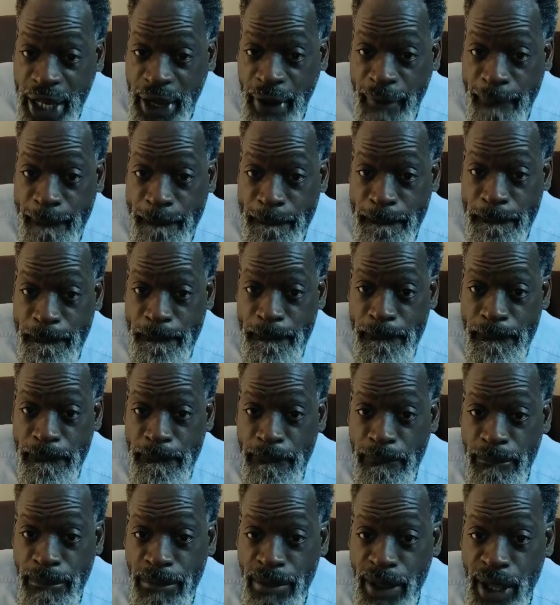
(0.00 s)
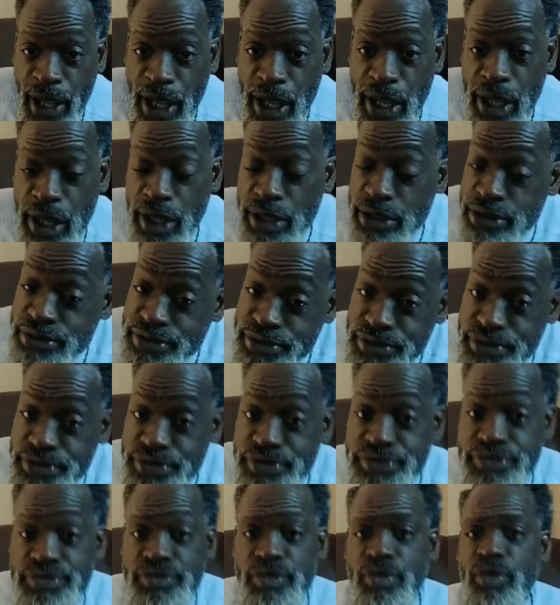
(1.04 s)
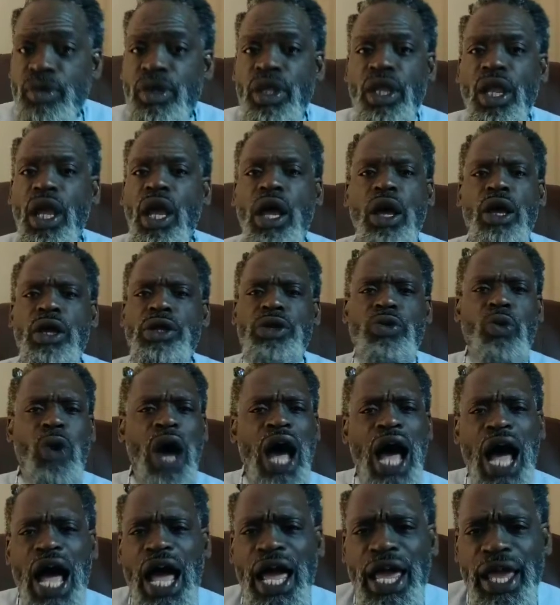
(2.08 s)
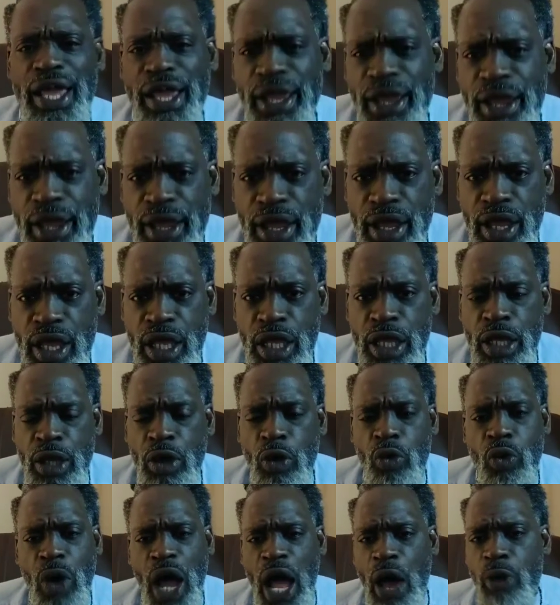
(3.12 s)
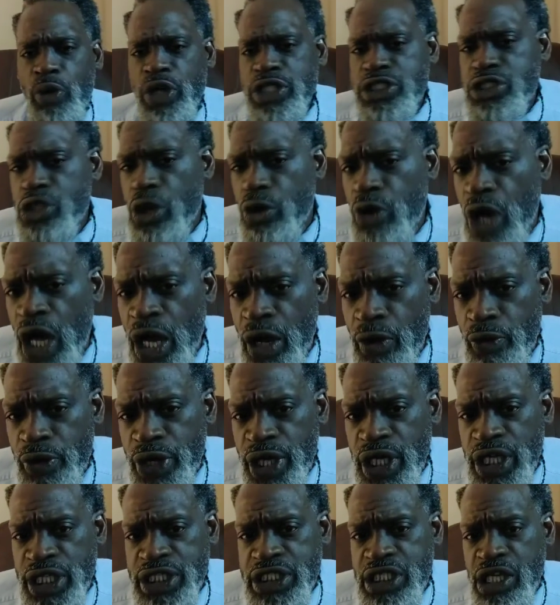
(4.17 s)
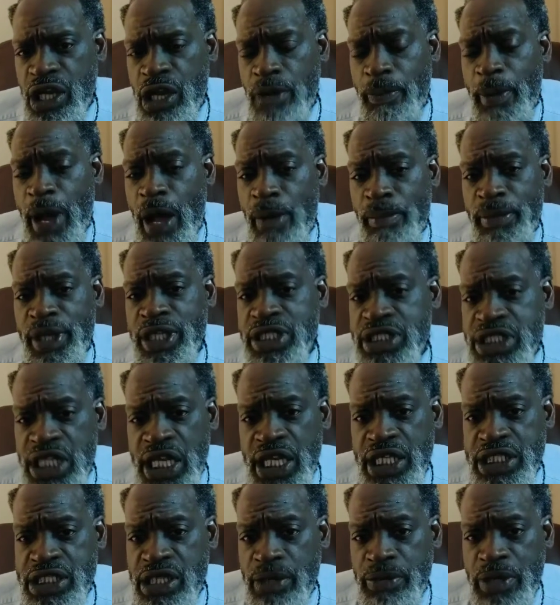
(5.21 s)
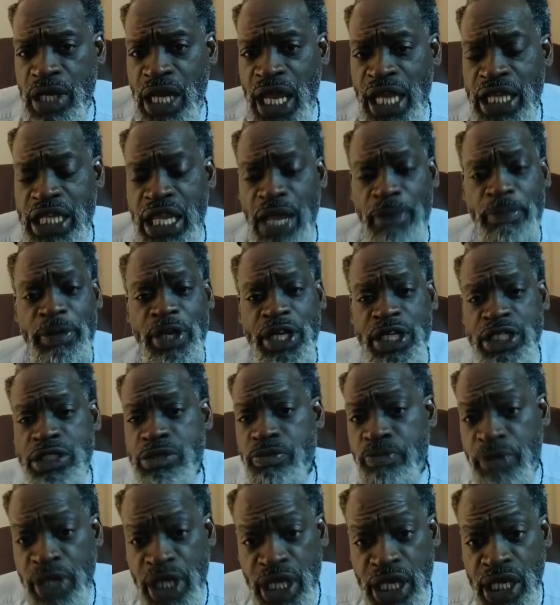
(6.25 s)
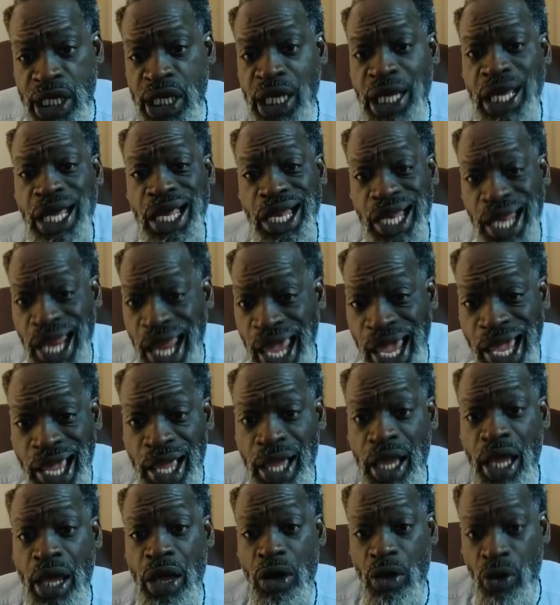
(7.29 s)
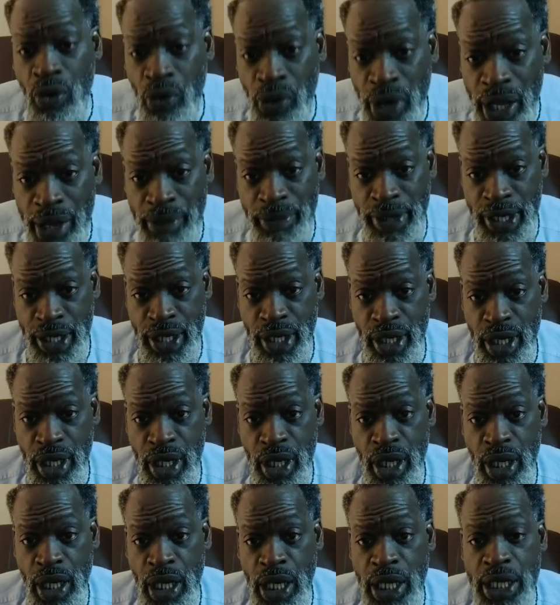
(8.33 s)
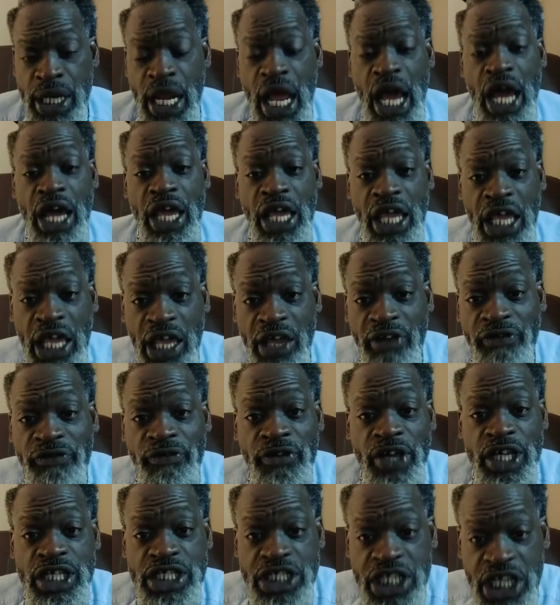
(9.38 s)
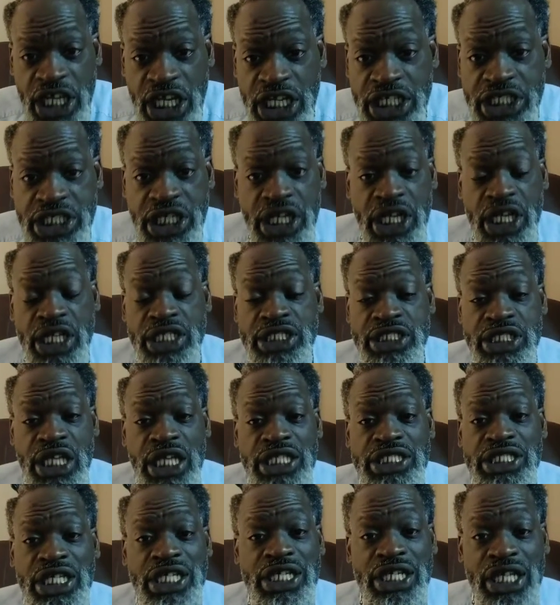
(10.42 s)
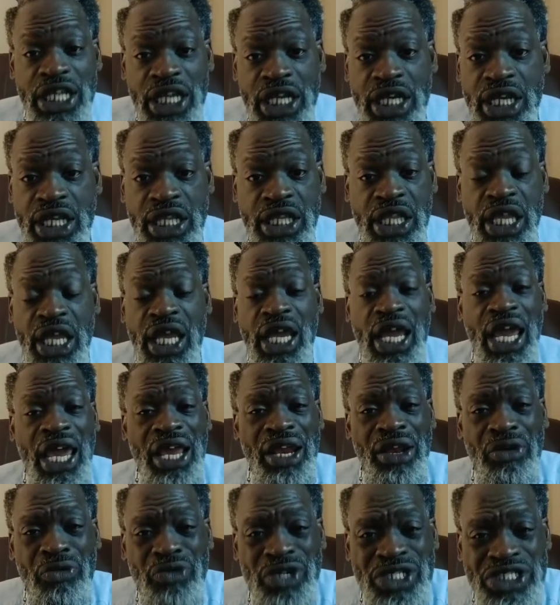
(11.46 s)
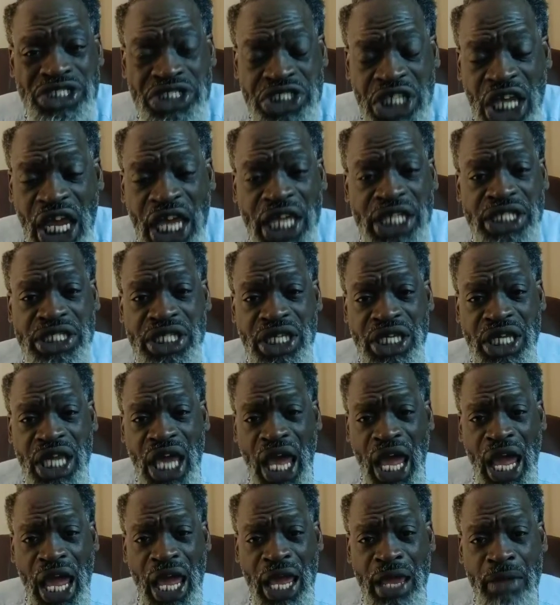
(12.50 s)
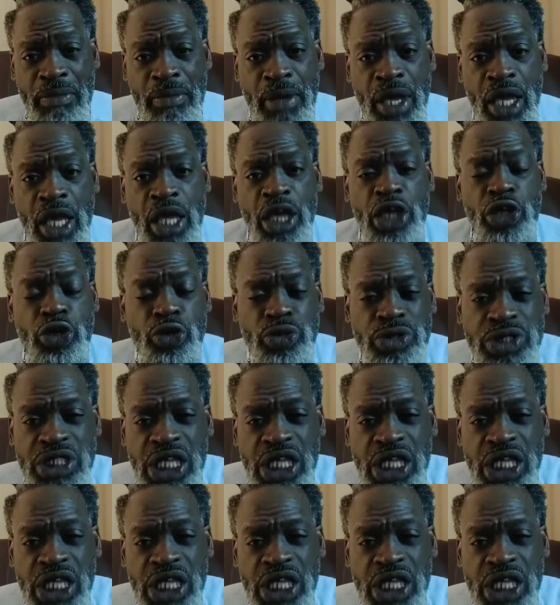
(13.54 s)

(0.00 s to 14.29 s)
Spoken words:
You need to stop while you're ahead. Why? Why? What's so unrealistic about me saying something like that? Because men like women. Now, if teaching is such a needed thing and it would change the game, you